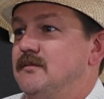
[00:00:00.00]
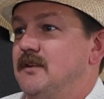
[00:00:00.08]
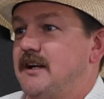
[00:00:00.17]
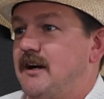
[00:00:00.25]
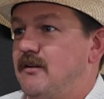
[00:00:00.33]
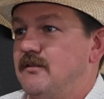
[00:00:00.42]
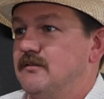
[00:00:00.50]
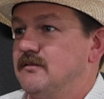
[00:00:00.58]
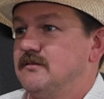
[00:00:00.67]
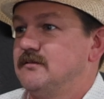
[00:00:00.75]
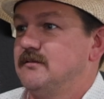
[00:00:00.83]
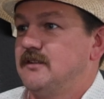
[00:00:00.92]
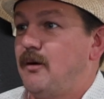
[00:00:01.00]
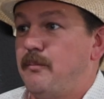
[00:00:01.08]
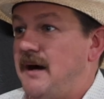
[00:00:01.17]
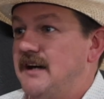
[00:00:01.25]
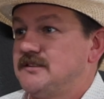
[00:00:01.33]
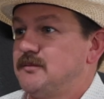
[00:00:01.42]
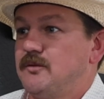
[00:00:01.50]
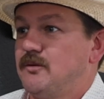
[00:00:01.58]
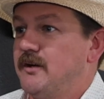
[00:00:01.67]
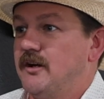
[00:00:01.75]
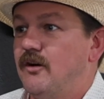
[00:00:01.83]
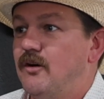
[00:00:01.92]
Like, I'll buy some on
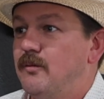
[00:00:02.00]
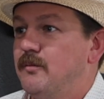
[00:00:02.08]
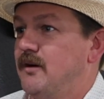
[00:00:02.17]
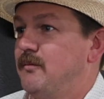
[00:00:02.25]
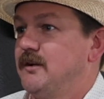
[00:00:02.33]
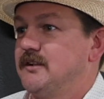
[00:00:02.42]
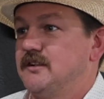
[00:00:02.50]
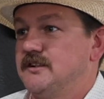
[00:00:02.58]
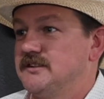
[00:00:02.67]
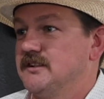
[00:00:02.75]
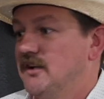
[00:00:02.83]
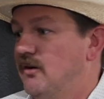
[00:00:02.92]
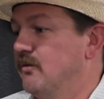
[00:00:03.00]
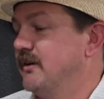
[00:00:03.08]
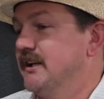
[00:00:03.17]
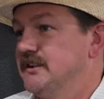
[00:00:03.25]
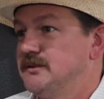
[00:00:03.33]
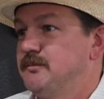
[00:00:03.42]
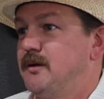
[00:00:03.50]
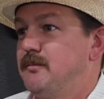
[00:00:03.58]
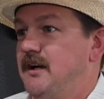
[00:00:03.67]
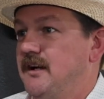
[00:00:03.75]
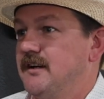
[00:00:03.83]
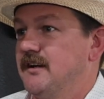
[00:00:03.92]
the way home, or I'll bring." He said, "No, get your butt
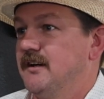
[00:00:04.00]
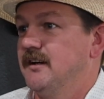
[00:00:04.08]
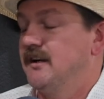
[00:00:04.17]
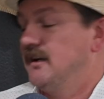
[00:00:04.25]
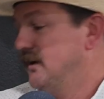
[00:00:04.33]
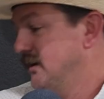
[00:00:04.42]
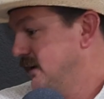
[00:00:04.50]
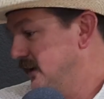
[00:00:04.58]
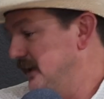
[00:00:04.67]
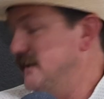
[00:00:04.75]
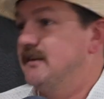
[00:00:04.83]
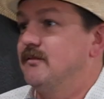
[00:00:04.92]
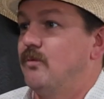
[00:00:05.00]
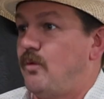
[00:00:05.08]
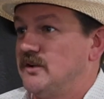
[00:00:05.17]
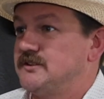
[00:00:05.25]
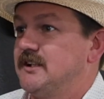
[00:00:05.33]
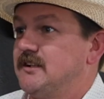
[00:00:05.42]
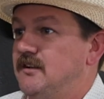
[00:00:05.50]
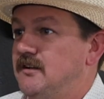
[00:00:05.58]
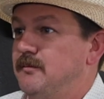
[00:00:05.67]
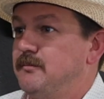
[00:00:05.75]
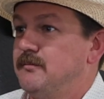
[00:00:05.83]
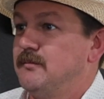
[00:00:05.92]
back here, and then wash that
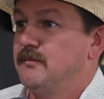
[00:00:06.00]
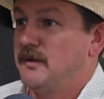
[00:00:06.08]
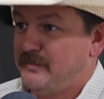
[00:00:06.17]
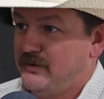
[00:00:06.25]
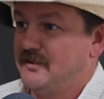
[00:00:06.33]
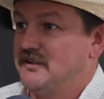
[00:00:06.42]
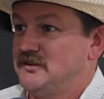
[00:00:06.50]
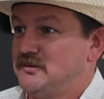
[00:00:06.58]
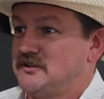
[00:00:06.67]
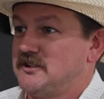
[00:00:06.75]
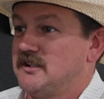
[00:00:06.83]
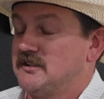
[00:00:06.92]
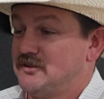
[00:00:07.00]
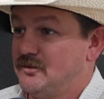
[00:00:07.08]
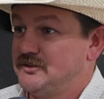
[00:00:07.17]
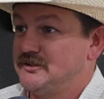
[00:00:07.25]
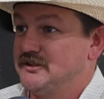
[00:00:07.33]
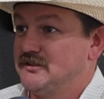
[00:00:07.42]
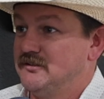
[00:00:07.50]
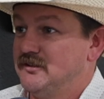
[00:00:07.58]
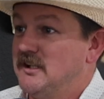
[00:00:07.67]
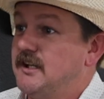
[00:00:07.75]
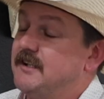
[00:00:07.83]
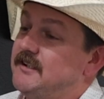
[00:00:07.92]
cup and put it in the dishwasher like I told you to,
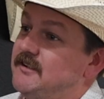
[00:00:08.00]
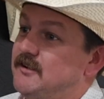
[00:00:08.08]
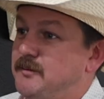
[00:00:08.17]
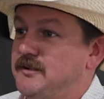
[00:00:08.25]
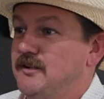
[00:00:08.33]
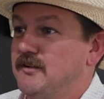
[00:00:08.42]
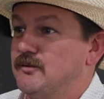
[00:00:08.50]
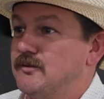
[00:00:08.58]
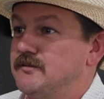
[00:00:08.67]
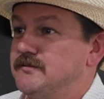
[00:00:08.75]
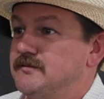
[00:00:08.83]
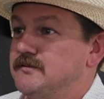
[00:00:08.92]
and then you can go back to Greenville."